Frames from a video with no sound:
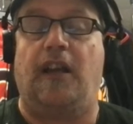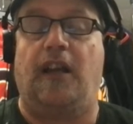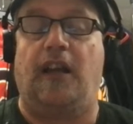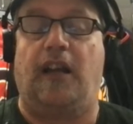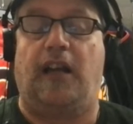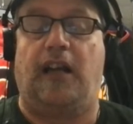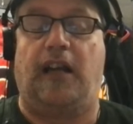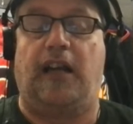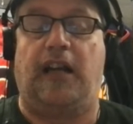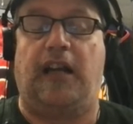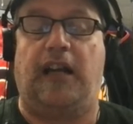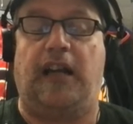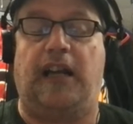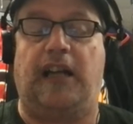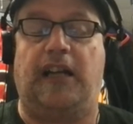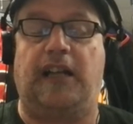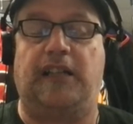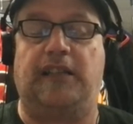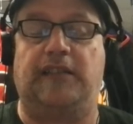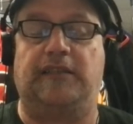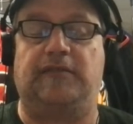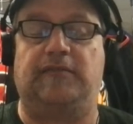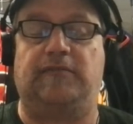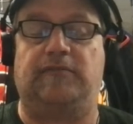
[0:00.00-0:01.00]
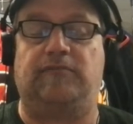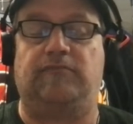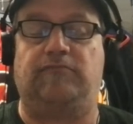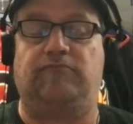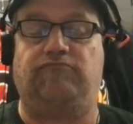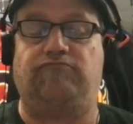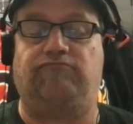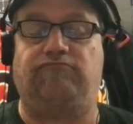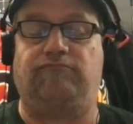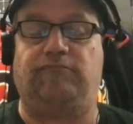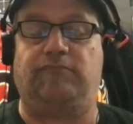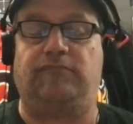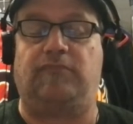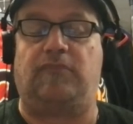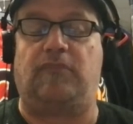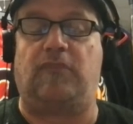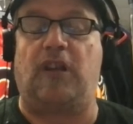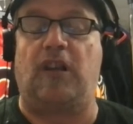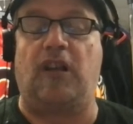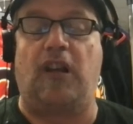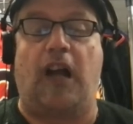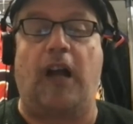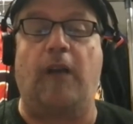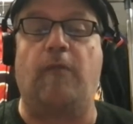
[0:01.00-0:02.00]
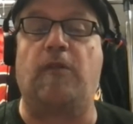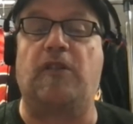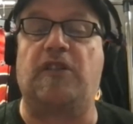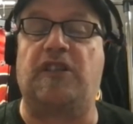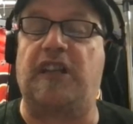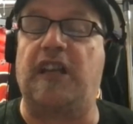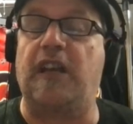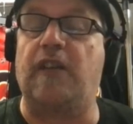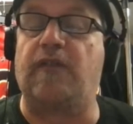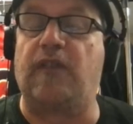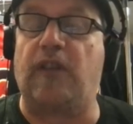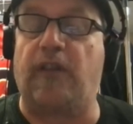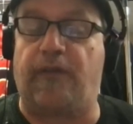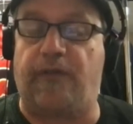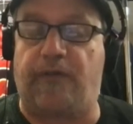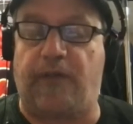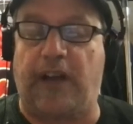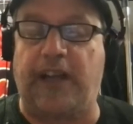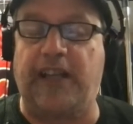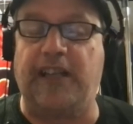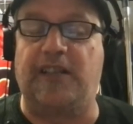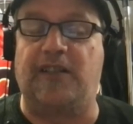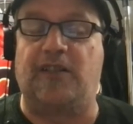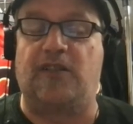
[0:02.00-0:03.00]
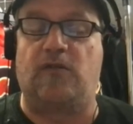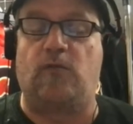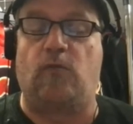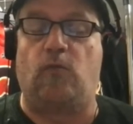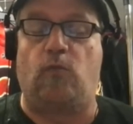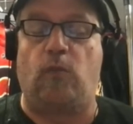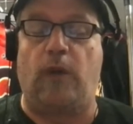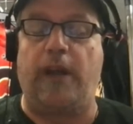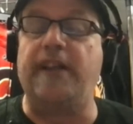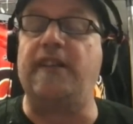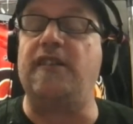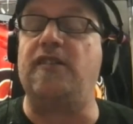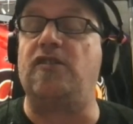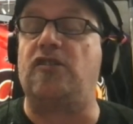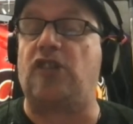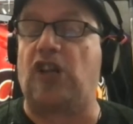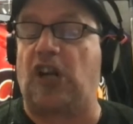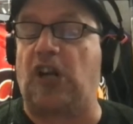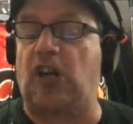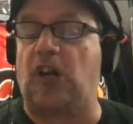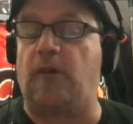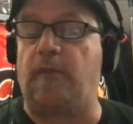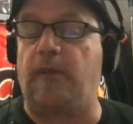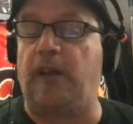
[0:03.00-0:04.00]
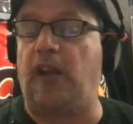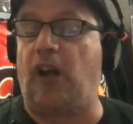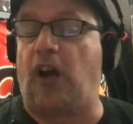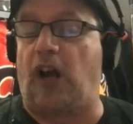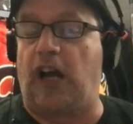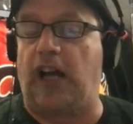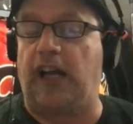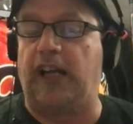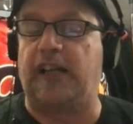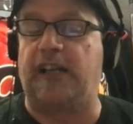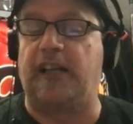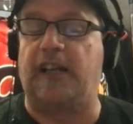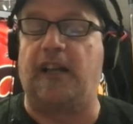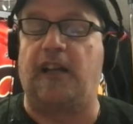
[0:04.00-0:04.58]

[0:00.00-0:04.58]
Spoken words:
I would give the fight win to Kirby Dach,